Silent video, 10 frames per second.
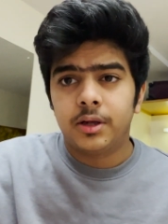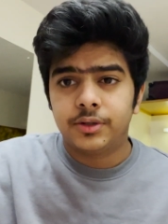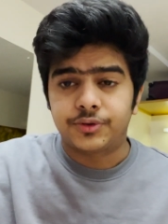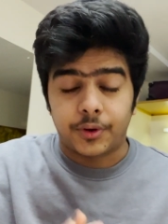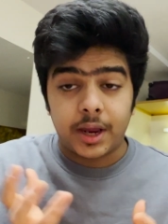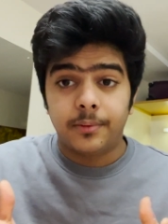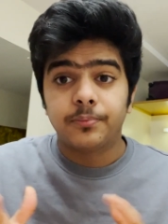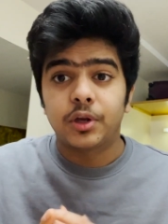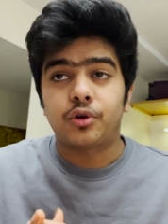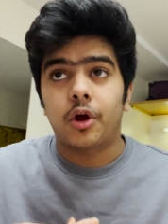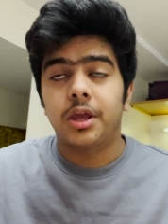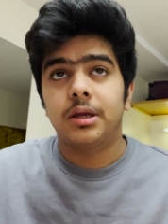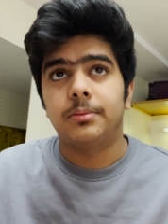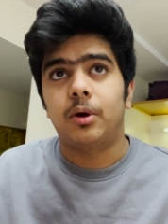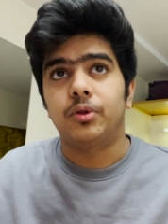So yeah, talking
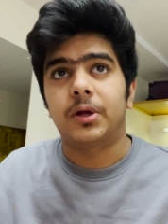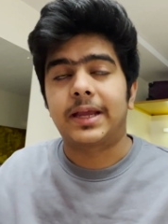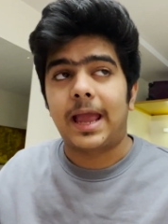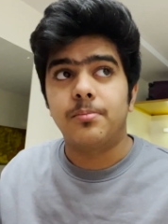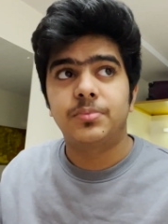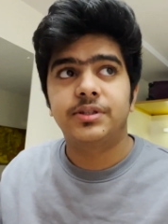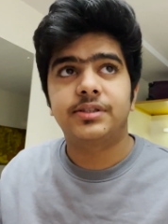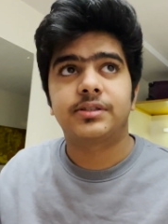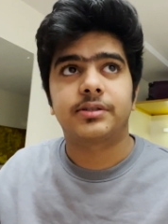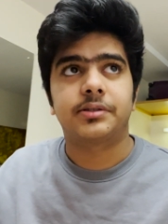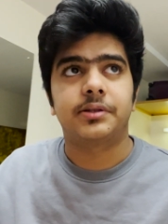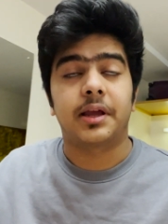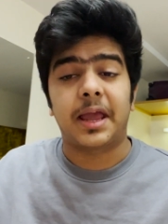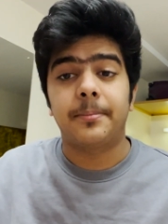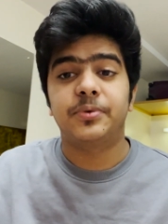about the campus
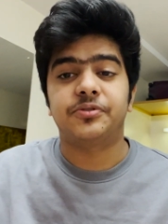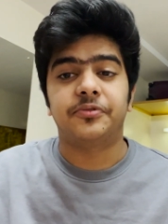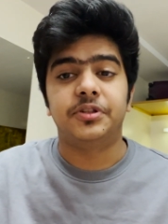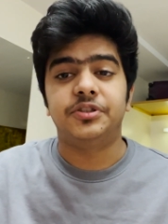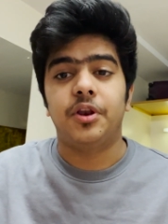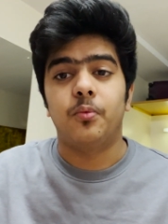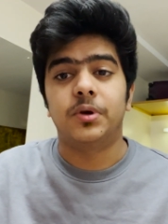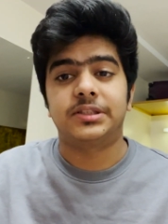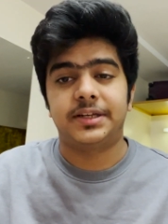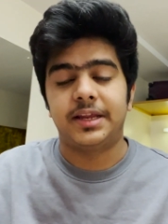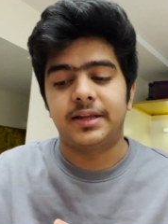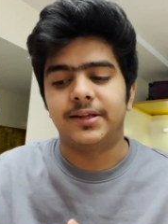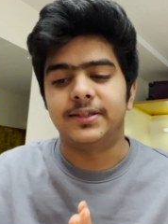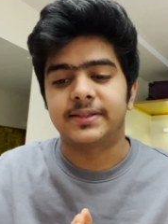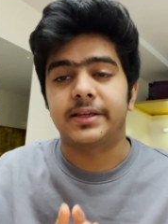of this university
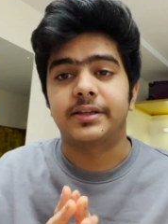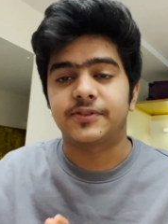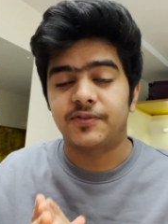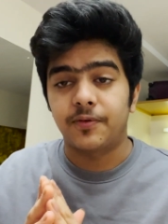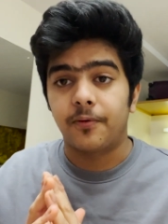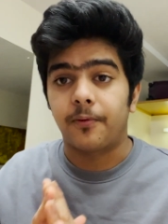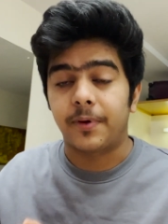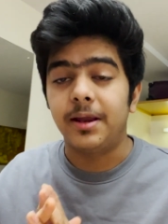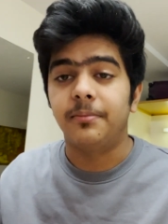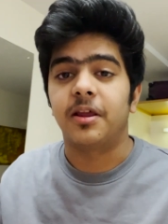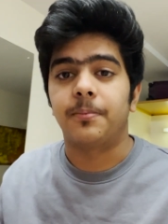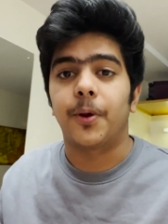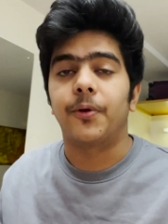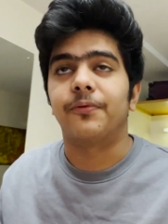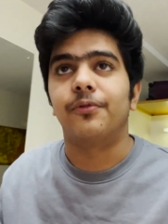is extremely
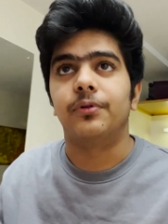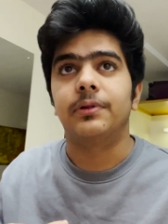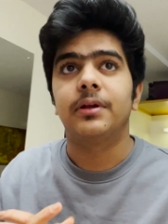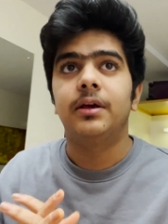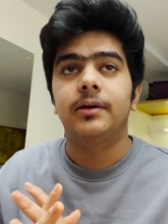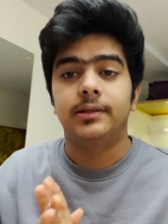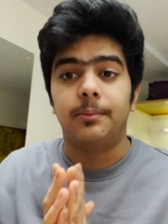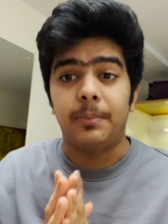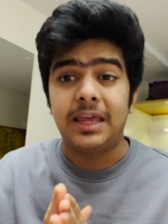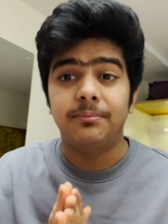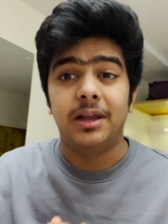beautiful. The main